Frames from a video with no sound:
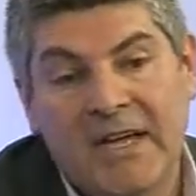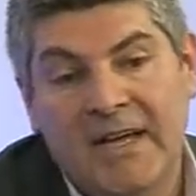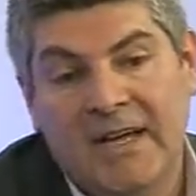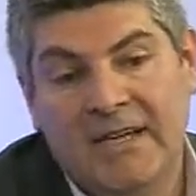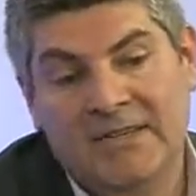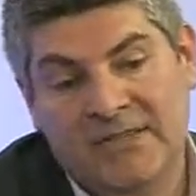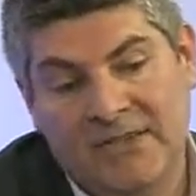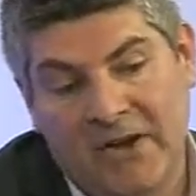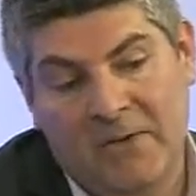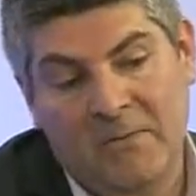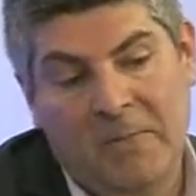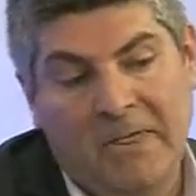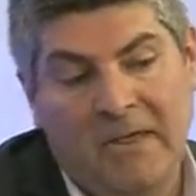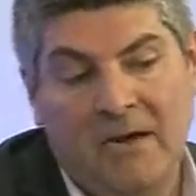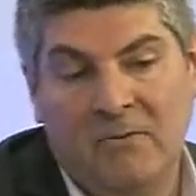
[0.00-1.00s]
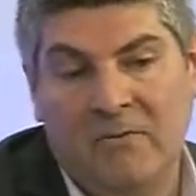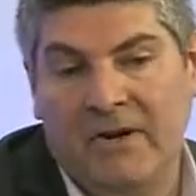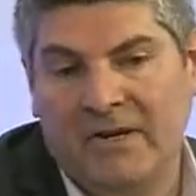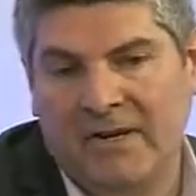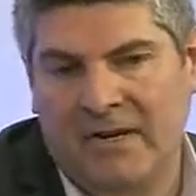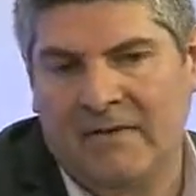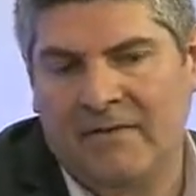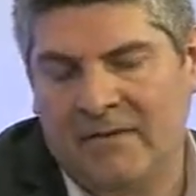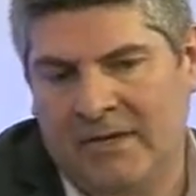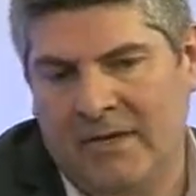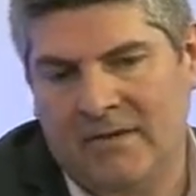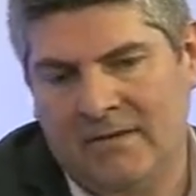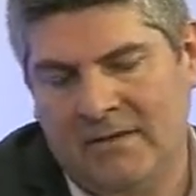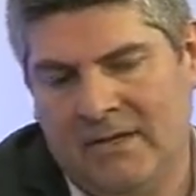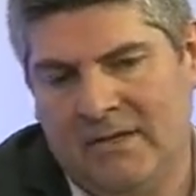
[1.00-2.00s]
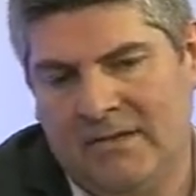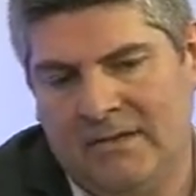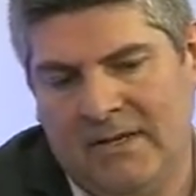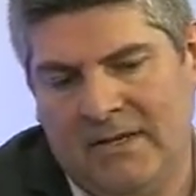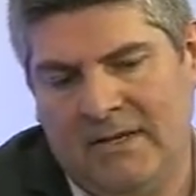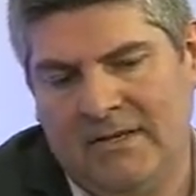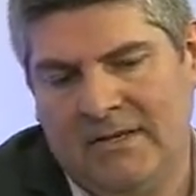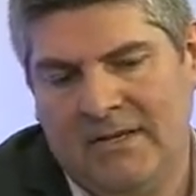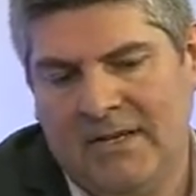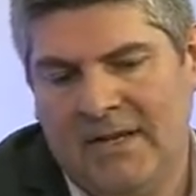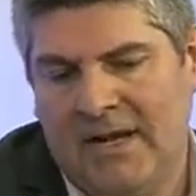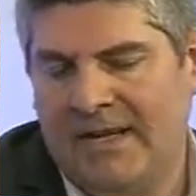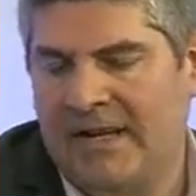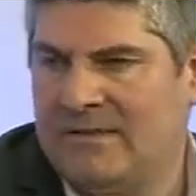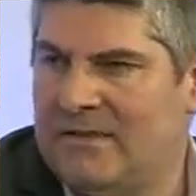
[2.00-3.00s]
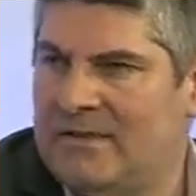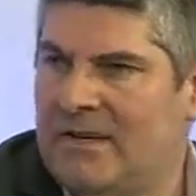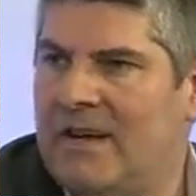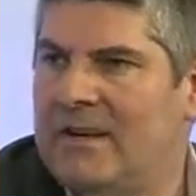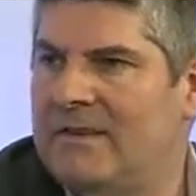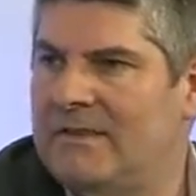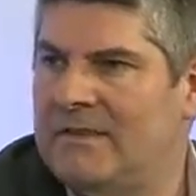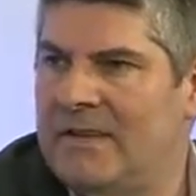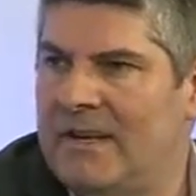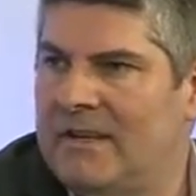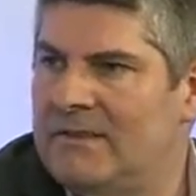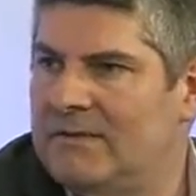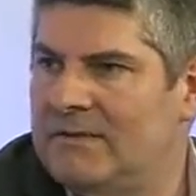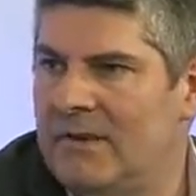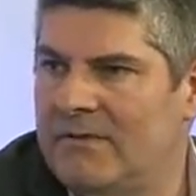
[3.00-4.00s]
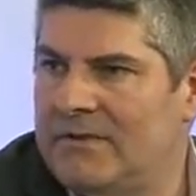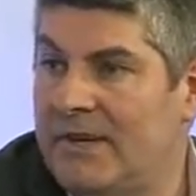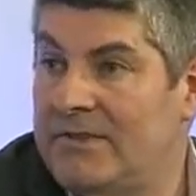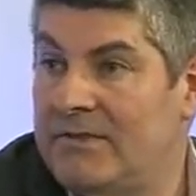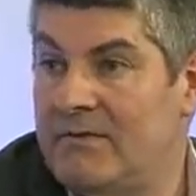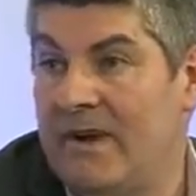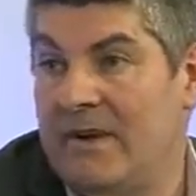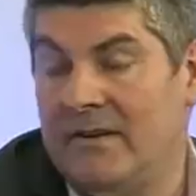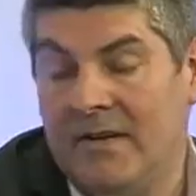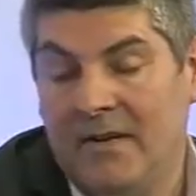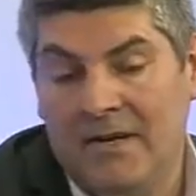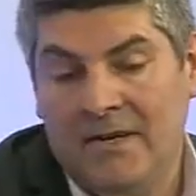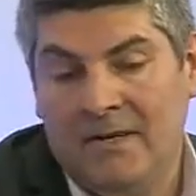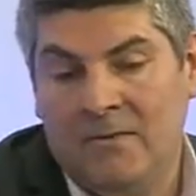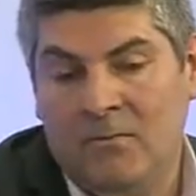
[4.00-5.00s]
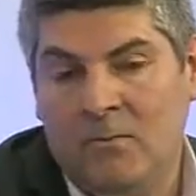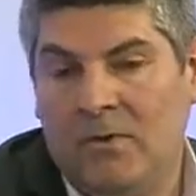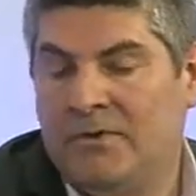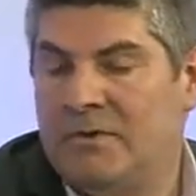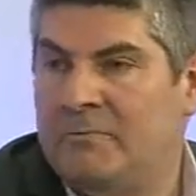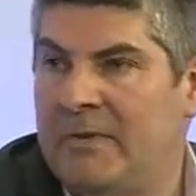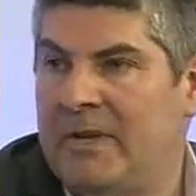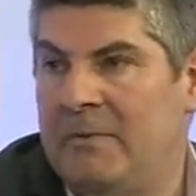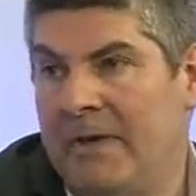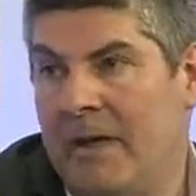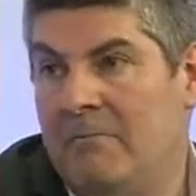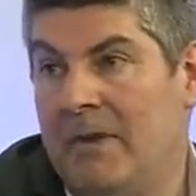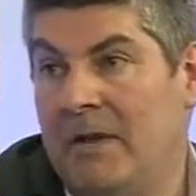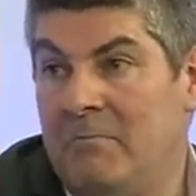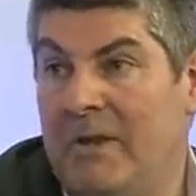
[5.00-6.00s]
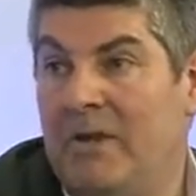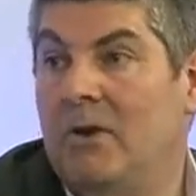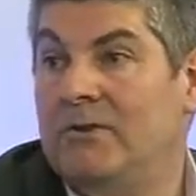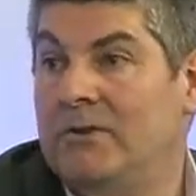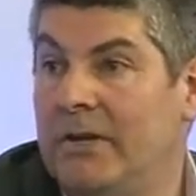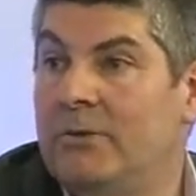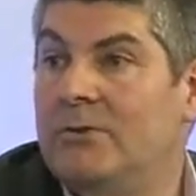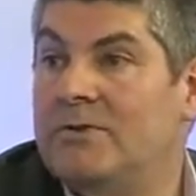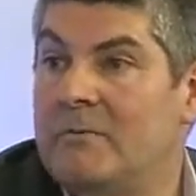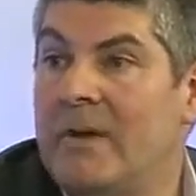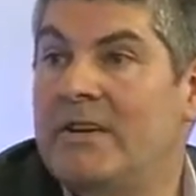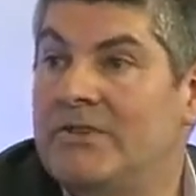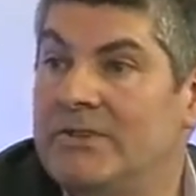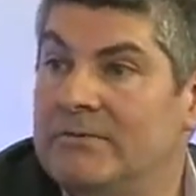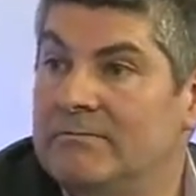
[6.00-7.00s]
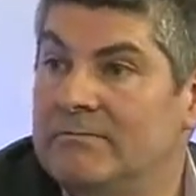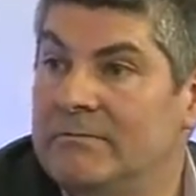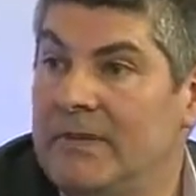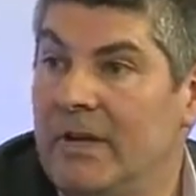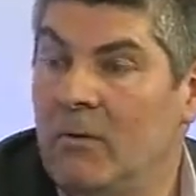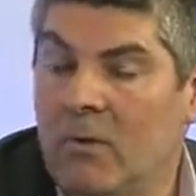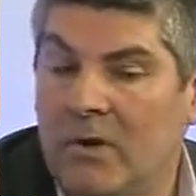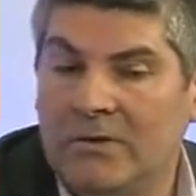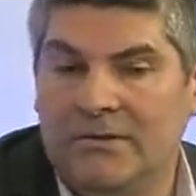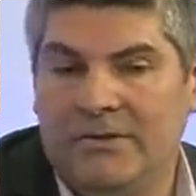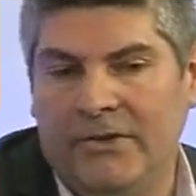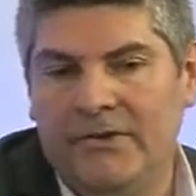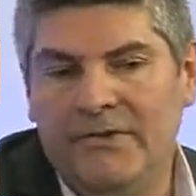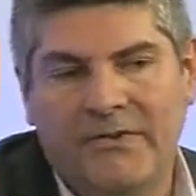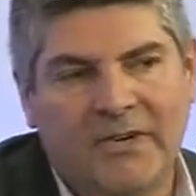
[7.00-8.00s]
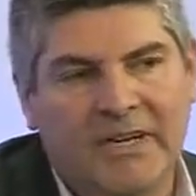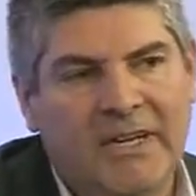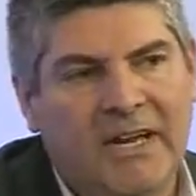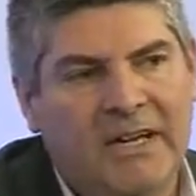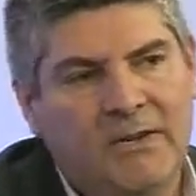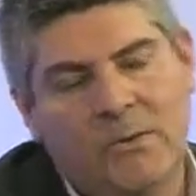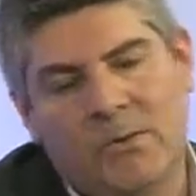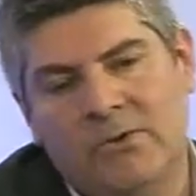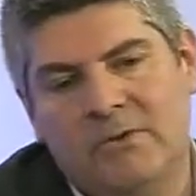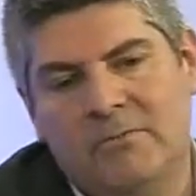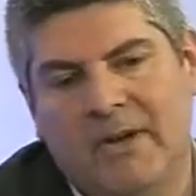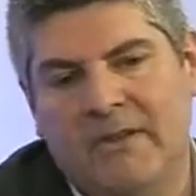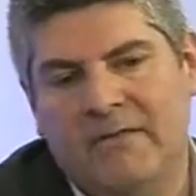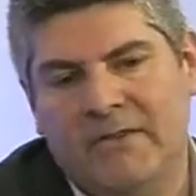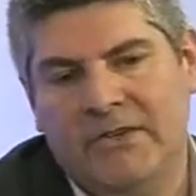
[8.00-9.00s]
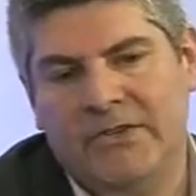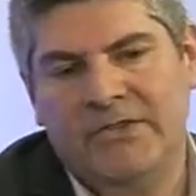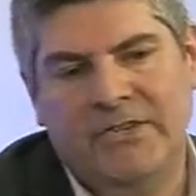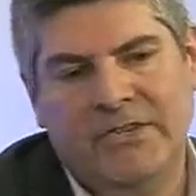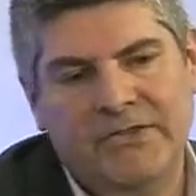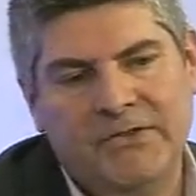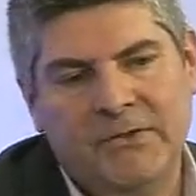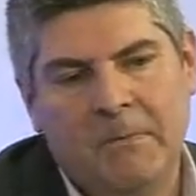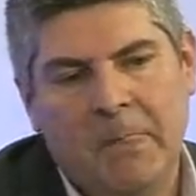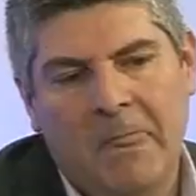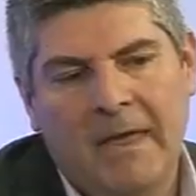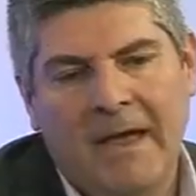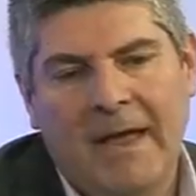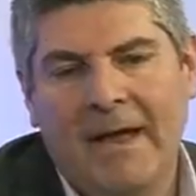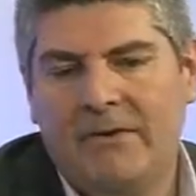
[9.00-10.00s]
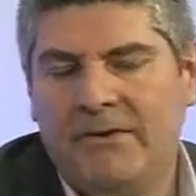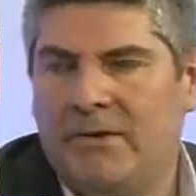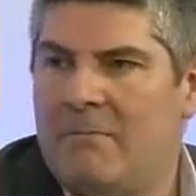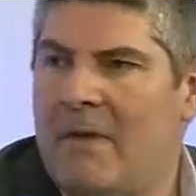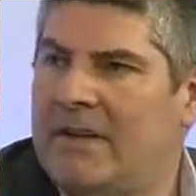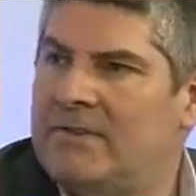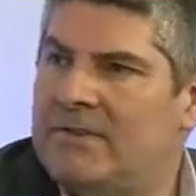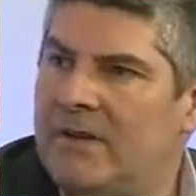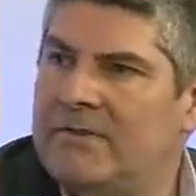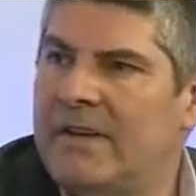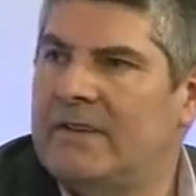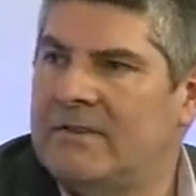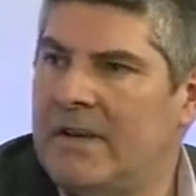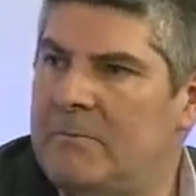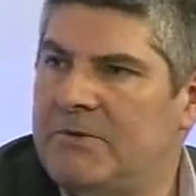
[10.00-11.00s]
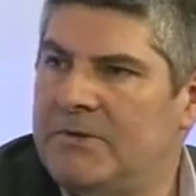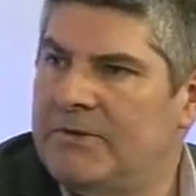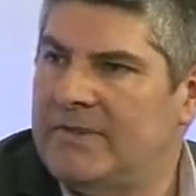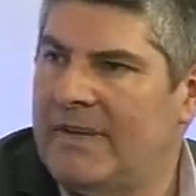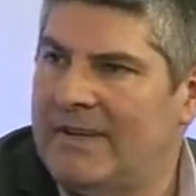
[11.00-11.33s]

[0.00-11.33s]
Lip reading: And so, we're kind of, I guess the title of today's conversation around what does BPM mean beyond the automation? What usefully can you automate versus how do you manage those exceptions?